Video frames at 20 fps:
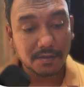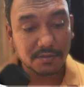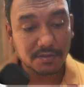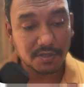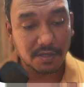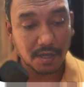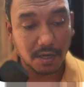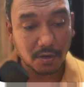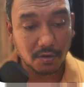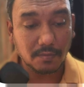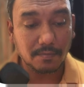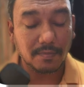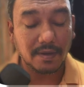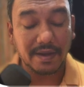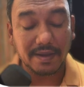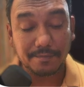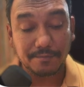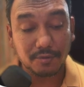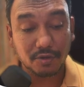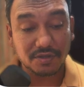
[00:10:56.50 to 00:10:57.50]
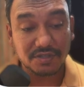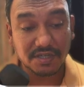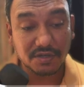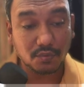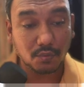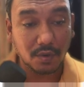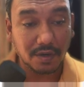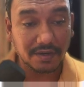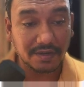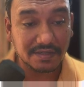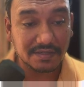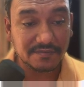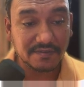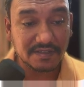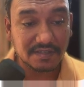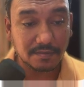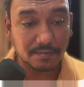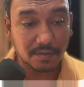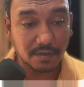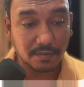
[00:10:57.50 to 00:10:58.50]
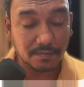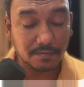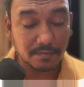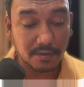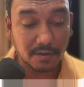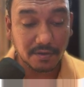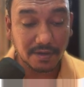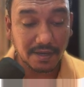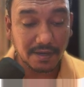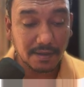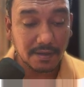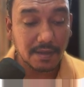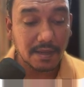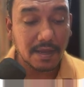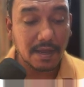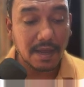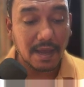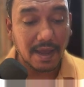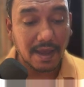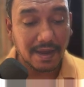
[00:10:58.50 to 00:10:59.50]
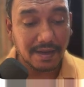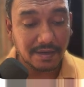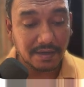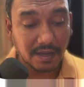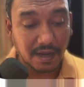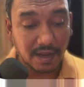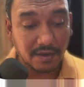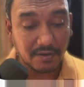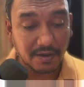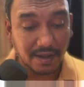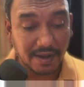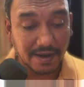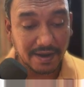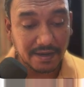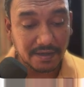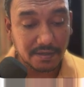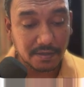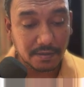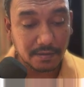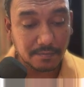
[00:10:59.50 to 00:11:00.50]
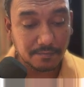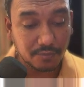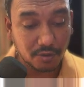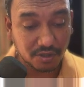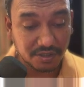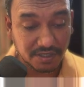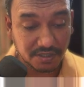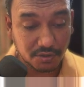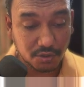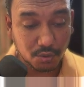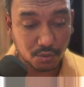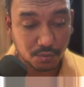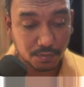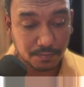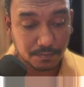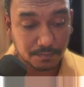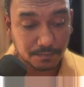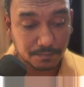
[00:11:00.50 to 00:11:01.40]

So now my project 1 is visible, okay, and I'll add project 2,